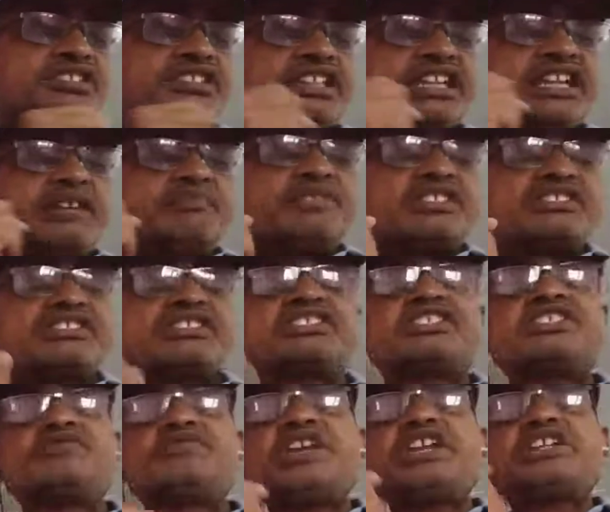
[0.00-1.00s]
If this is
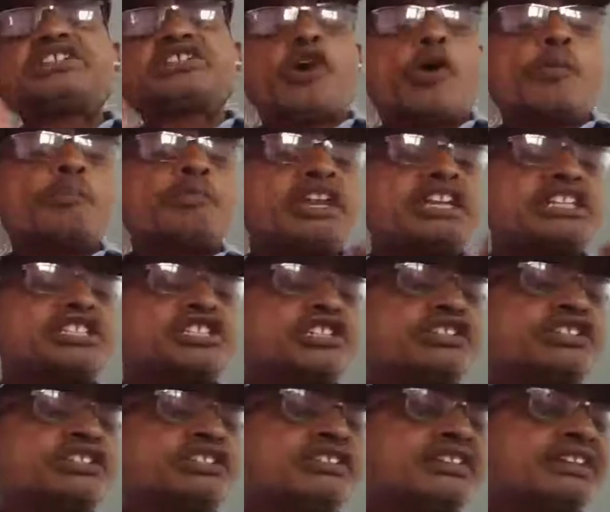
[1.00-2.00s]
debate
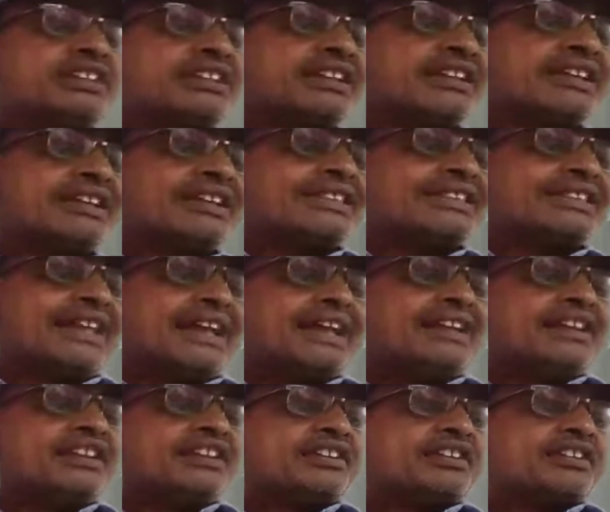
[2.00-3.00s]
competition,
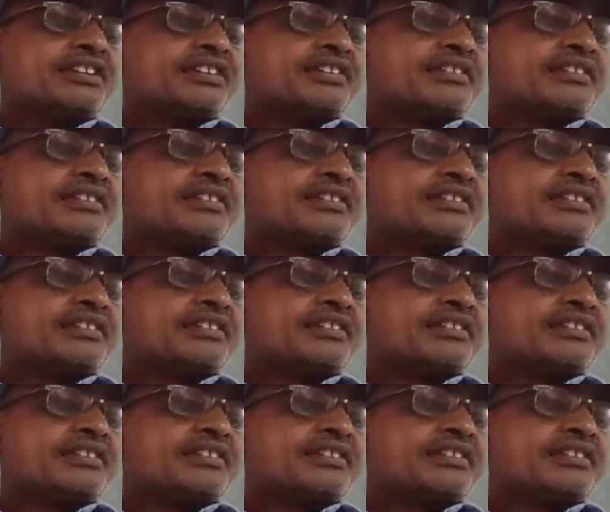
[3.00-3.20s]
then